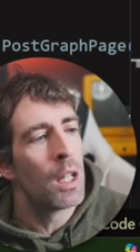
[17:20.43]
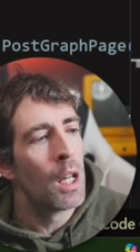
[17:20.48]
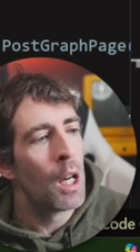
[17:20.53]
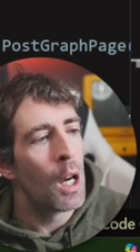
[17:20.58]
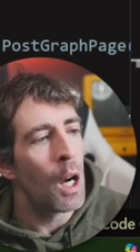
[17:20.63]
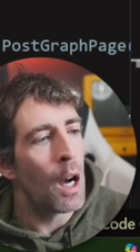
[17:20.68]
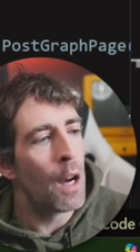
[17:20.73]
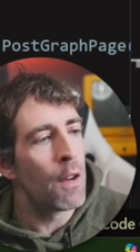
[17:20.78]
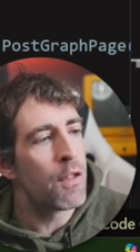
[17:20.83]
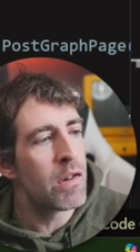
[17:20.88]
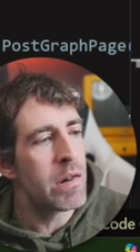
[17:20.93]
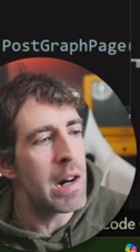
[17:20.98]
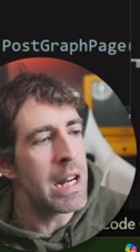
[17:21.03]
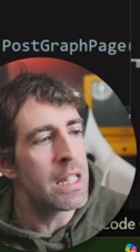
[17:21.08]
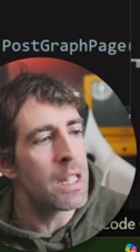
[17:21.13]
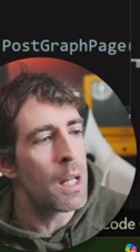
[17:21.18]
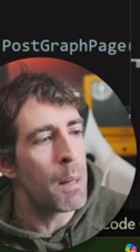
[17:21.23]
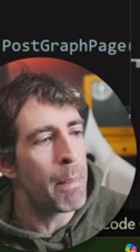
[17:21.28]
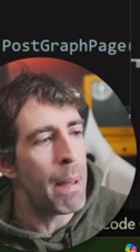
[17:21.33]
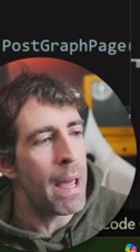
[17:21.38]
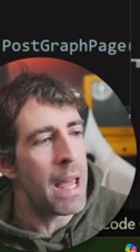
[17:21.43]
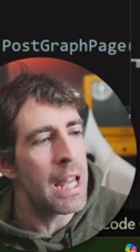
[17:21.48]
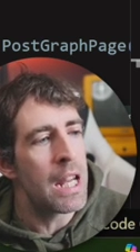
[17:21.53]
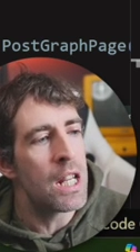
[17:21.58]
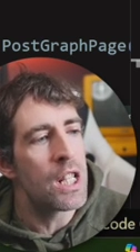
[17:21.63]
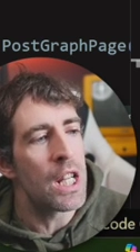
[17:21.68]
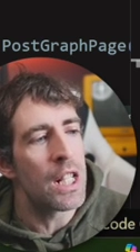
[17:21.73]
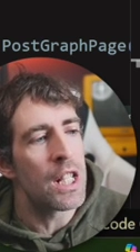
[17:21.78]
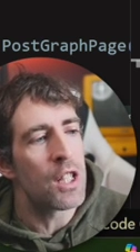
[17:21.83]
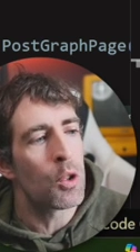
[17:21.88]
I've created a page
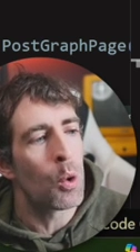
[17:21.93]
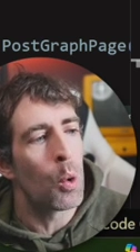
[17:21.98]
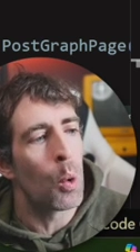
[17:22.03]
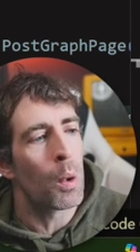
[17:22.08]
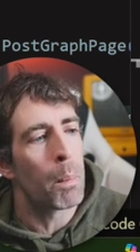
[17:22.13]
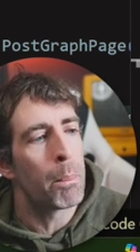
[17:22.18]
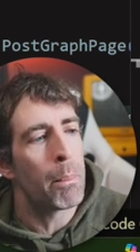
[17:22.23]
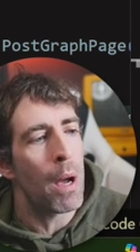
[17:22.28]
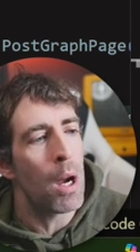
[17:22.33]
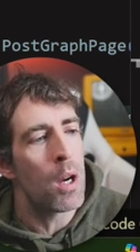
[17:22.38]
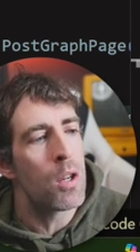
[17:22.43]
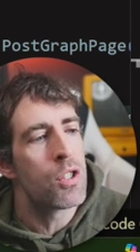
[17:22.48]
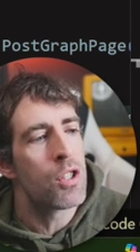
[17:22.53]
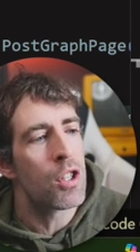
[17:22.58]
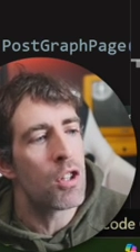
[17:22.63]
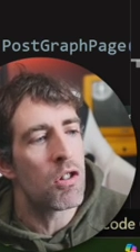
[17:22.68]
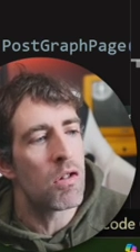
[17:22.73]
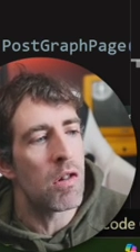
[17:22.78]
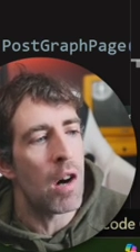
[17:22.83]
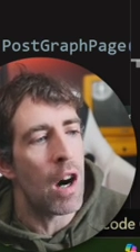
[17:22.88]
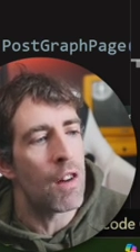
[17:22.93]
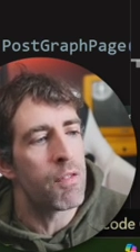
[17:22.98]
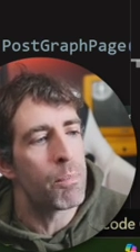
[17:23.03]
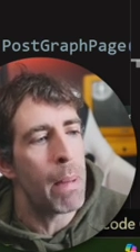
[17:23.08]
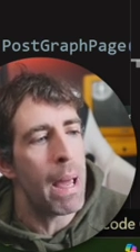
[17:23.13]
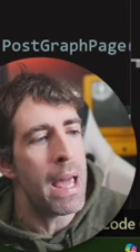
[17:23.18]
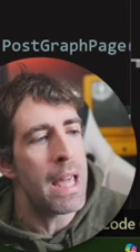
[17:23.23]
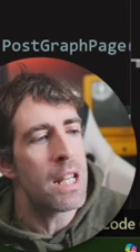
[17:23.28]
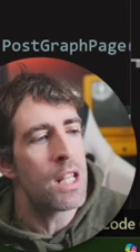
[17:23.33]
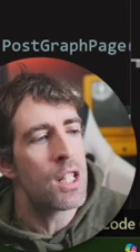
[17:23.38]
and it's called post graph
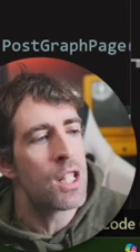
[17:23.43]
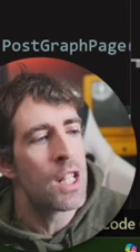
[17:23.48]
page.